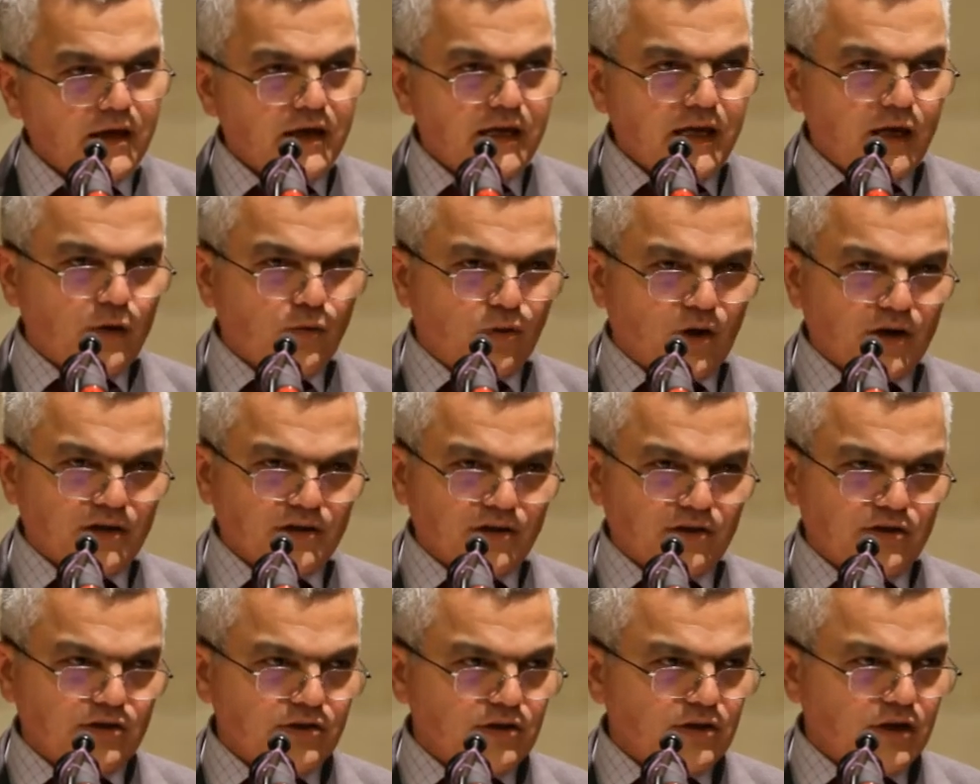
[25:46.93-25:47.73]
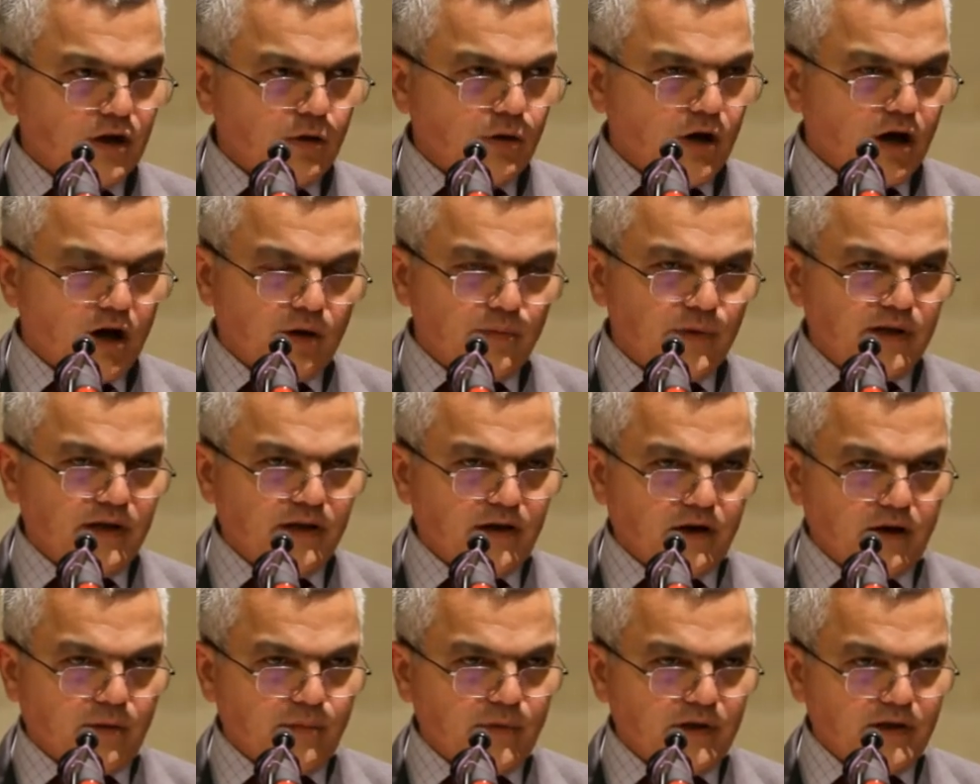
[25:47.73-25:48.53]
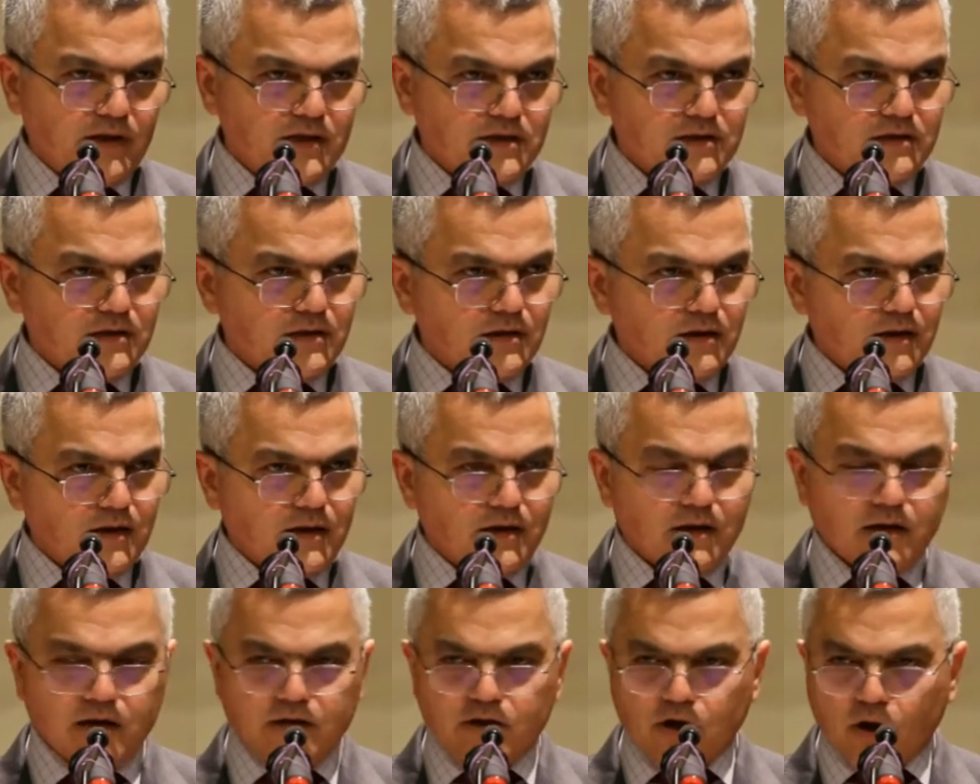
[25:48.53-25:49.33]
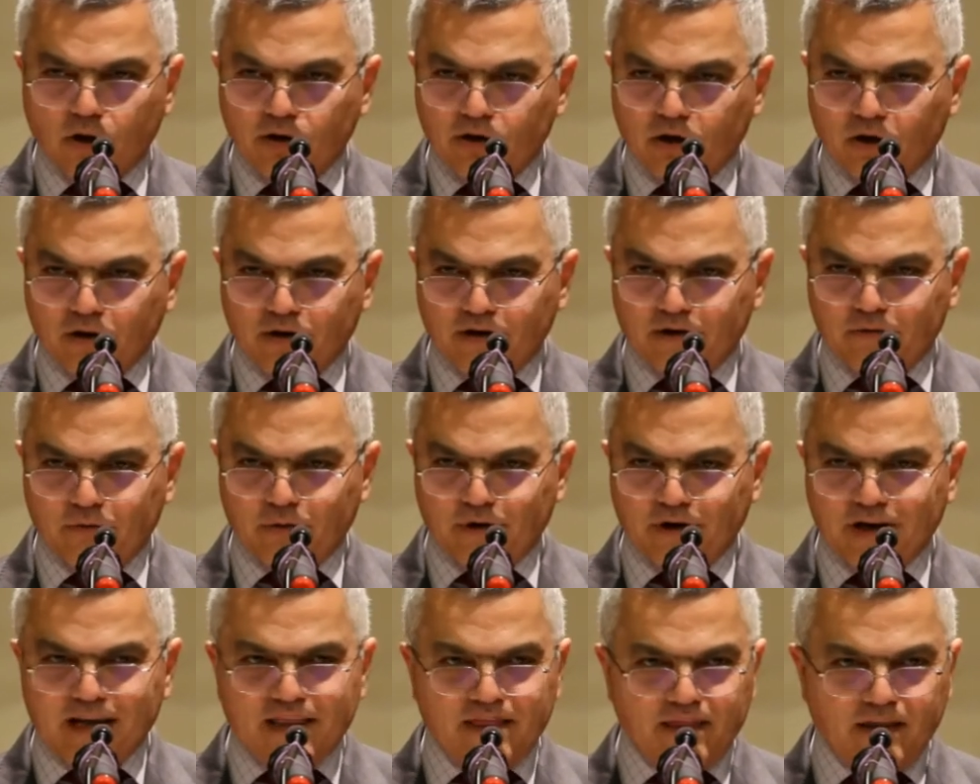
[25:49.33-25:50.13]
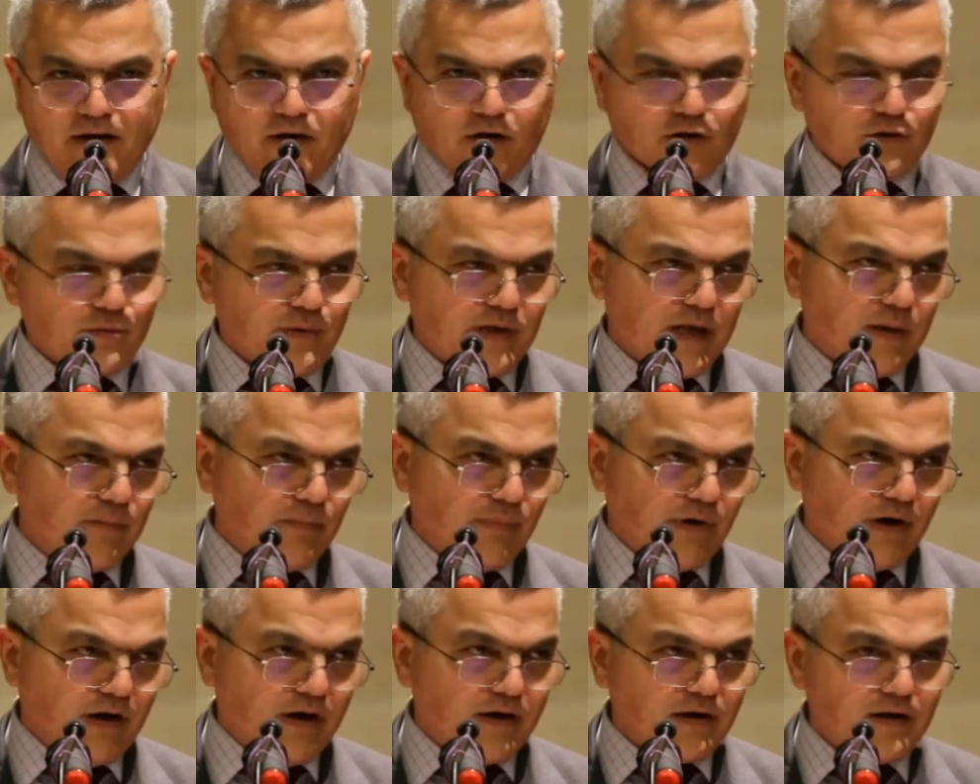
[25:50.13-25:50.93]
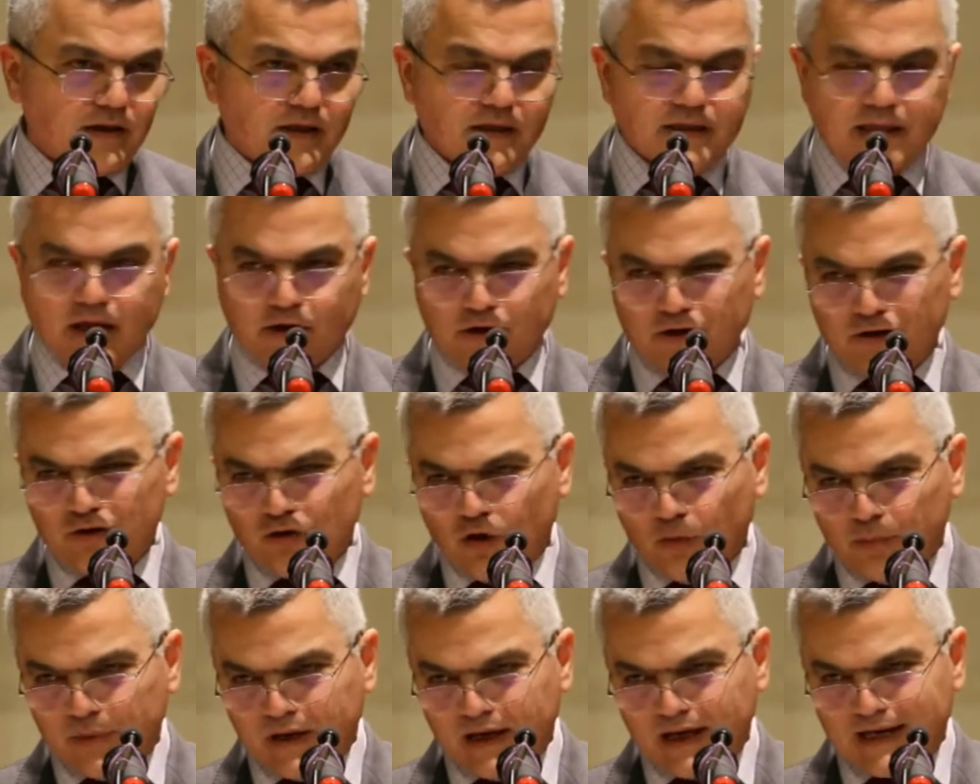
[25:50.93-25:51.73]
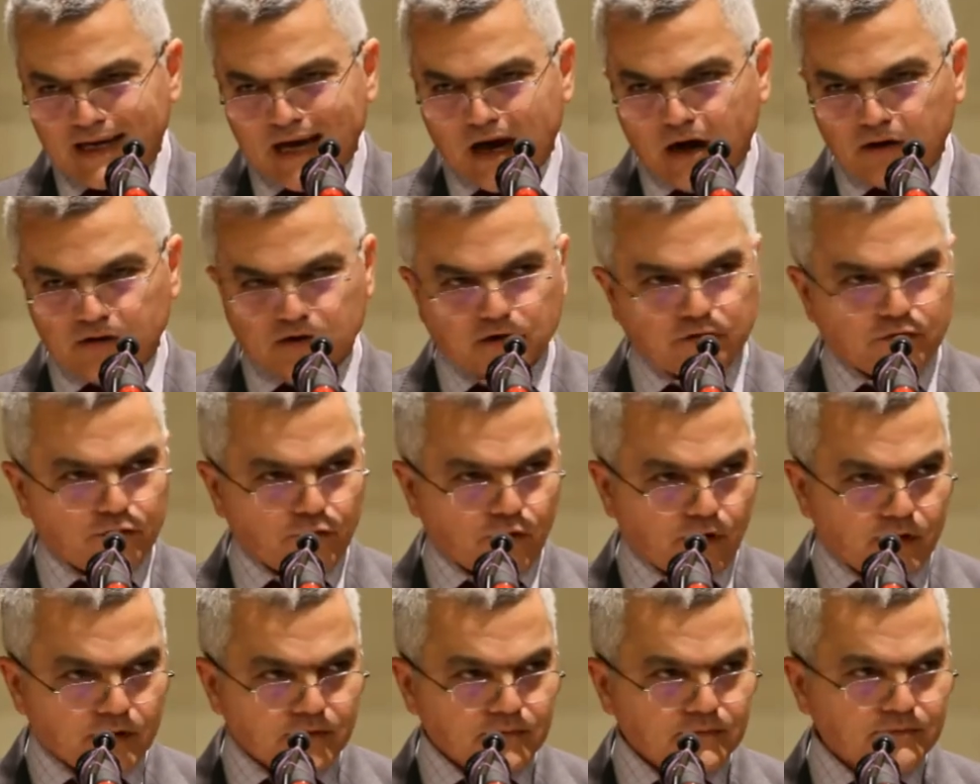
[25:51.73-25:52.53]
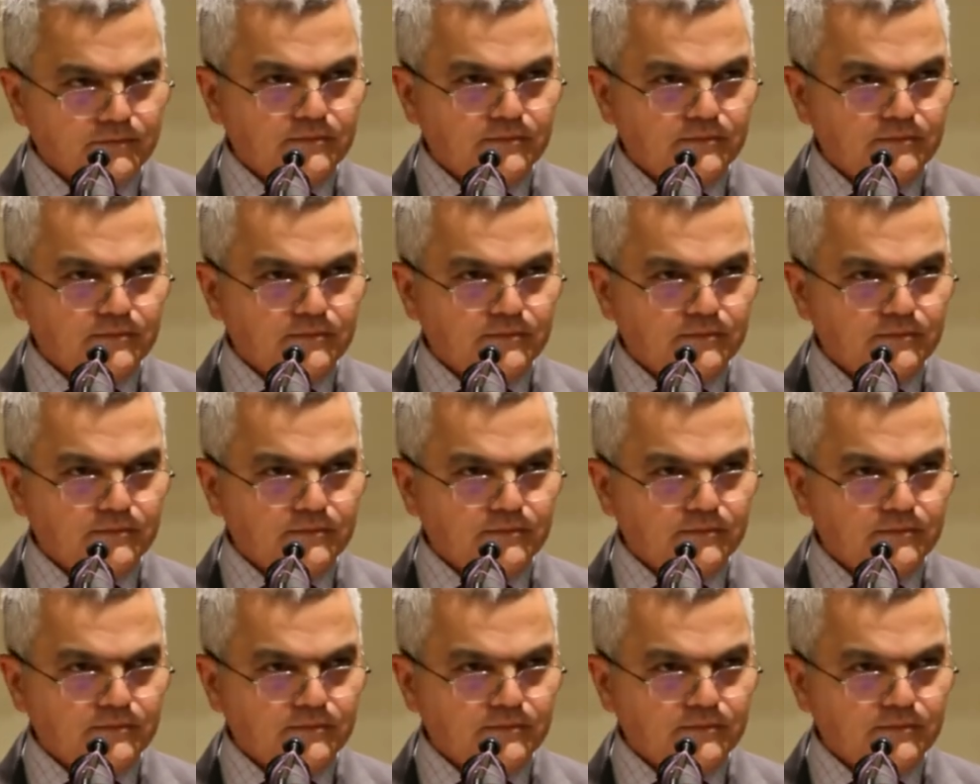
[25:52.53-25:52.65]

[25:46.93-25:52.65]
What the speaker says: He wanted to know how many Armenians no longer were in the Ottoman Empire. They could not be accounted for.